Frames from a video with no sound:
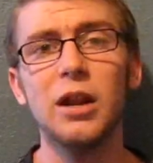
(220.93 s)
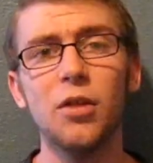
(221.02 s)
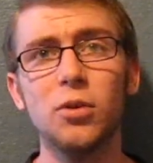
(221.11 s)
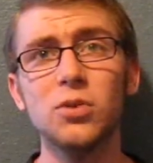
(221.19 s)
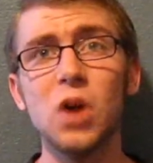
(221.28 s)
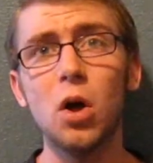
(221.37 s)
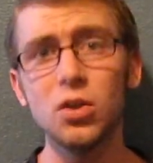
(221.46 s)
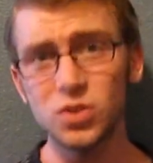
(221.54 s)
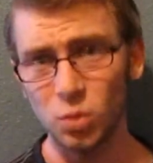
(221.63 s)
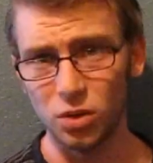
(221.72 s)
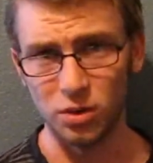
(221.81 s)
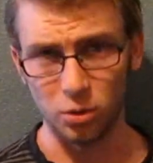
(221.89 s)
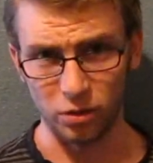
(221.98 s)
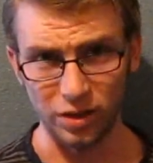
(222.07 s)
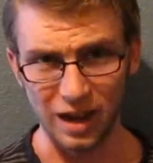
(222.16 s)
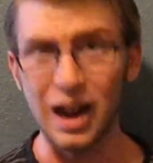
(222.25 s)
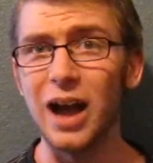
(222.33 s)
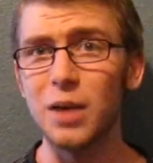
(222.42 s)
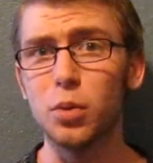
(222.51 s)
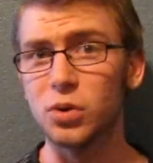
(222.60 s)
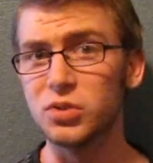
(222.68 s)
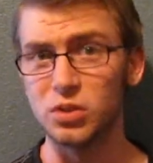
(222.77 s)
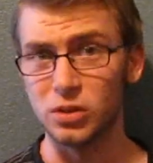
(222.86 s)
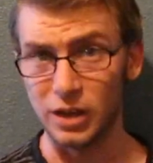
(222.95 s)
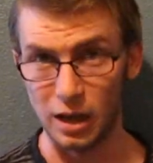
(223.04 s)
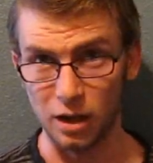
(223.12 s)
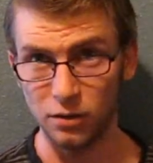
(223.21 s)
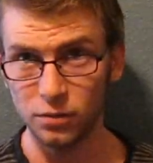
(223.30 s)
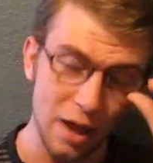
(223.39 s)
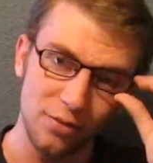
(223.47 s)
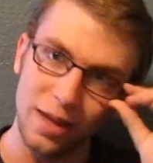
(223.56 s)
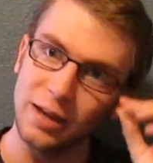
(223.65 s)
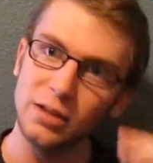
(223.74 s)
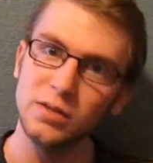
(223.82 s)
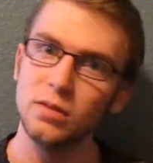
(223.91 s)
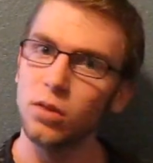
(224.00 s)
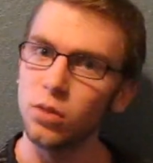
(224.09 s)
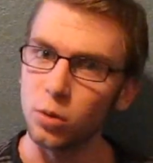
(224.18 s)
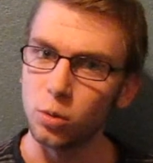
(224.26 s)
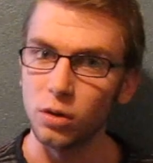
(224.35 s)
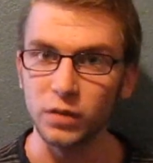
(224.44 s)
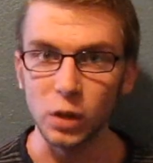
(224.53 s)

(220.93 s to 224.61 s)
Now, there is also a theory that I personally have, and that is the theory of